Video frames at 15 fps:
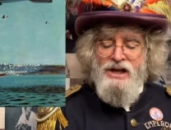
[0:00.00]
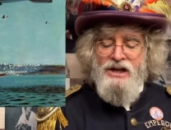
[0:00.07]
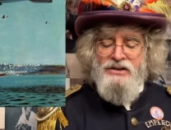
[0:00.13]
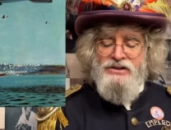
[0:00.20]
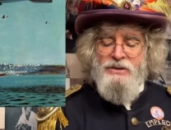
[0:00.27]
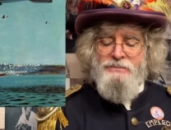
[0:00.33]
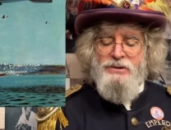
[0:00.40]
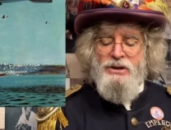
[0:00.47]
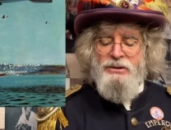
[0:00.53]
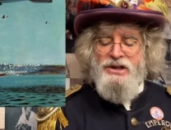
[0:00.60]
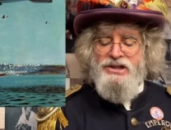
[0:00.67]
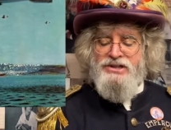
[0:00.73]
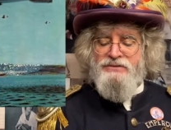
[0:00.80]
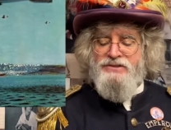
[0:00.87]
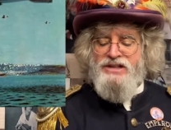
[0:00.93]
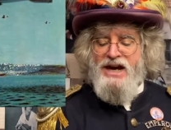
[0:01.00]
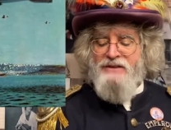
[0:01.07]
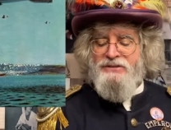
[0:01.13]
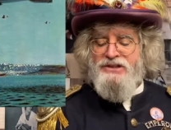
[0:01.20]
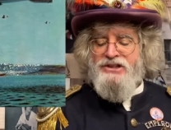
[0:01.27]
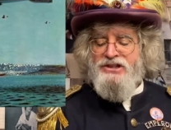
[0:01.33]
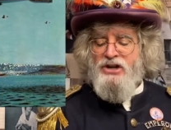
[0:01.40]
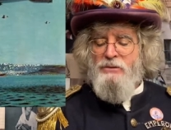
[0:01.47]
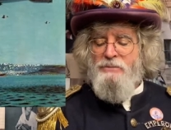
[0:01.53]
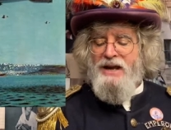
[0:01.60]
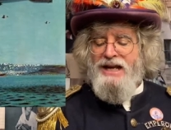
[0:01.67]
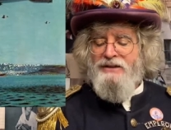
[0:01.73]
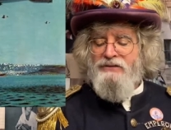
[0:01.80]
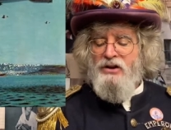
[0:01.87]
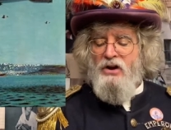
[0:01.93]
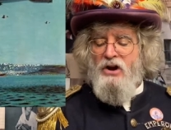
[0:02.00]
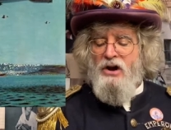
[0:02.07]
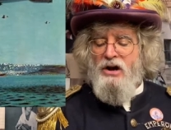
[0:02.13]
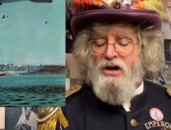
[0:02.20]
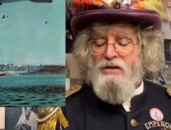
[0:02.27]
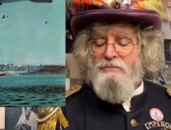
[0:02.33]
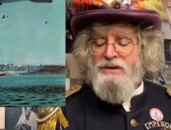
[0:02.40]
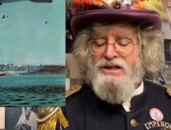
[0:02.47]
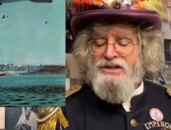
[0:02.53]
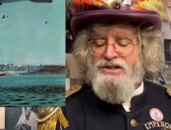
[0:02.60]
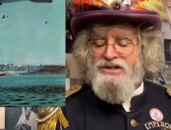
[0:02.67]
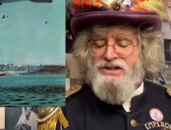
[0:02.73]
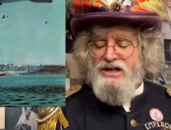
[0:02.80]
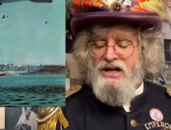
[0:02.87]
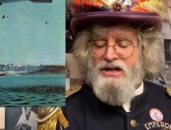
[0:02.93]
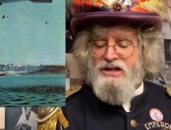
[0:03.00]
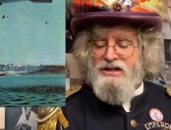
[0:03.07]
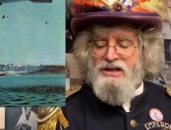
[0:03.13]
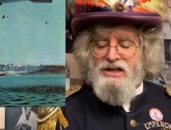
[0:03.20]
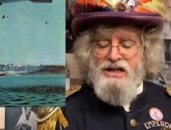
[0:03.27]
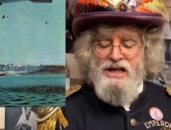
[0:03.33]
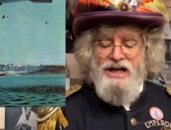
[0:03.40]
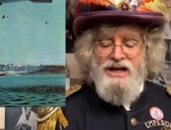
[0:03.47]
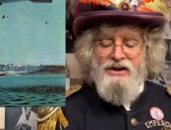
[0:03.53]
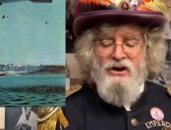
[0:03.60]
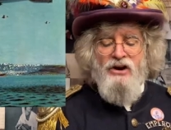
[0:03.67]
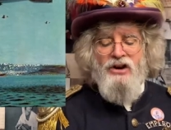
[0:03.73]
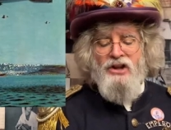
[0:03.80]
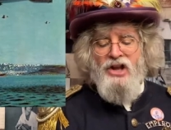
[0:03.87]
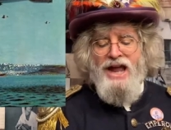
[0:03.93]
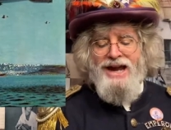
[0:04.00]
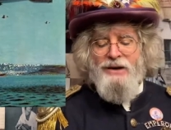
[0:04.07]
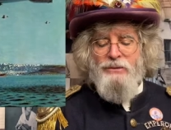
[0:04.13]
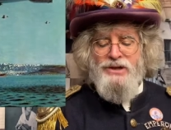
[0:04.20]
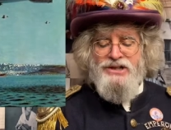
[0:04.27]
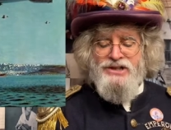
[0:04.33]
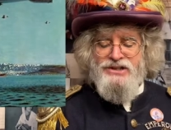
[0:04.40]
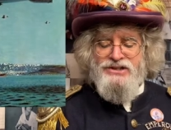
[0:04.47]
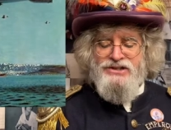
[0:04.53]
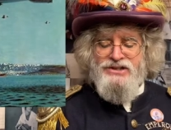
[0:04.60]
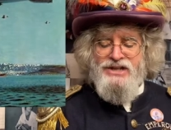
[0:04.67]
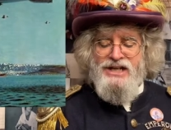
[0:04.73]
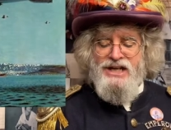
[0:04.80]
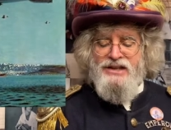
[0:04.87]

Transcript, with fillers: The beauties of San Francisco Bay have long been sung in all languages.